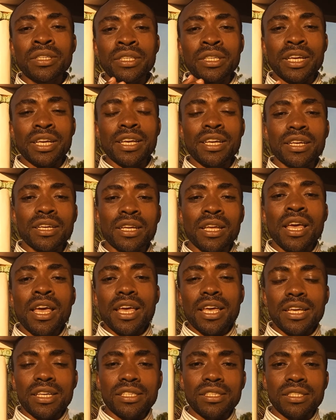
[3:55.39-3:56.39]

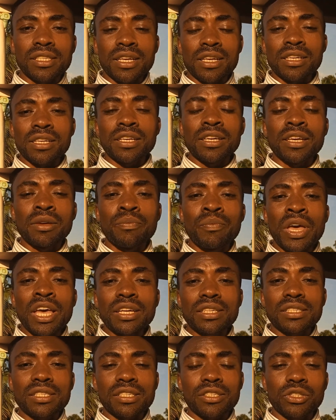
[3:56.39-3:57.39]
He
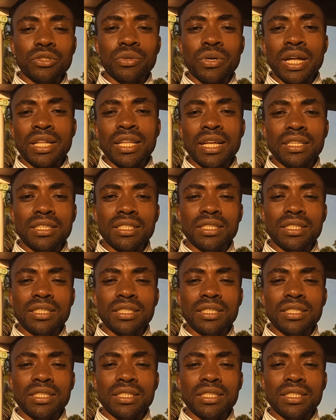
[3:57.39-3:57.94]
makes sure that